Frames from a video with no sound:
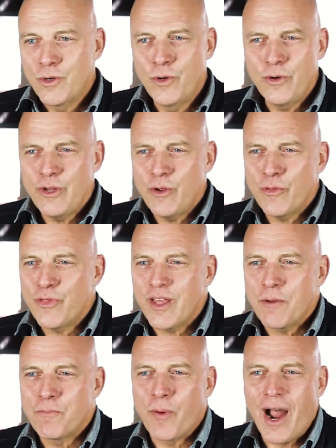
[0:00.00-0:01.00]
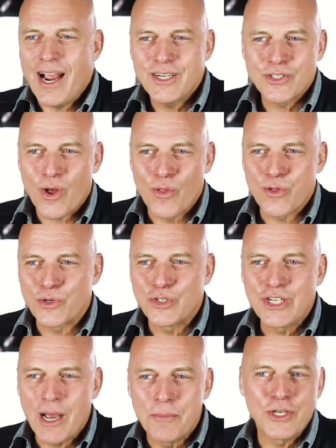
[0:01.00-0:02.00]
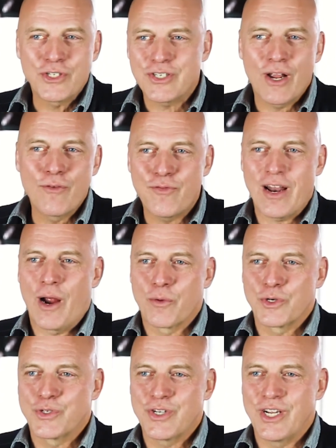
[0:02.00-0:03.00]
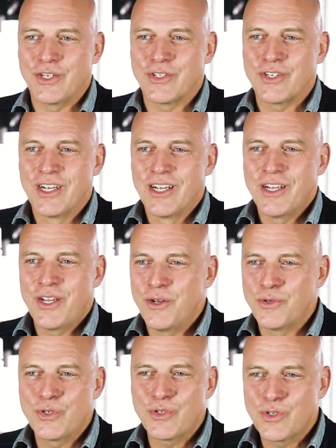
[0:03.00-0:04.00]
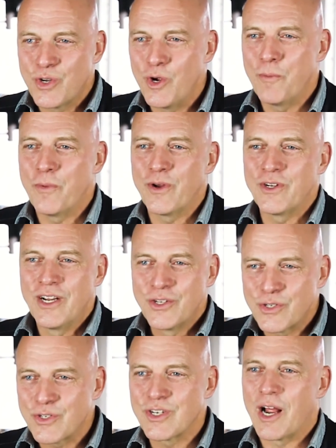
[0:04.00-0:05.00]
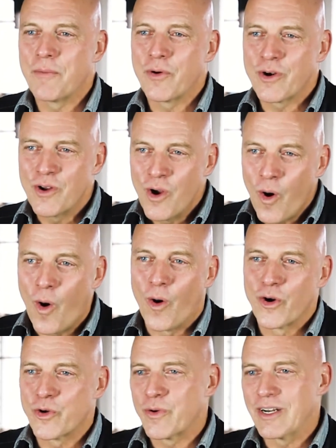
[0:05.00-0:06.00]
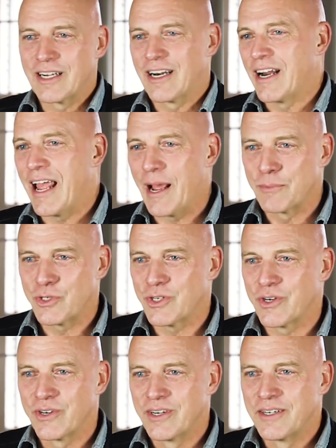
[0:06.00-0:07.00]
Who do you think buys all those yummy sunflower seeds? You stupid, stubborn, ornery little hamster.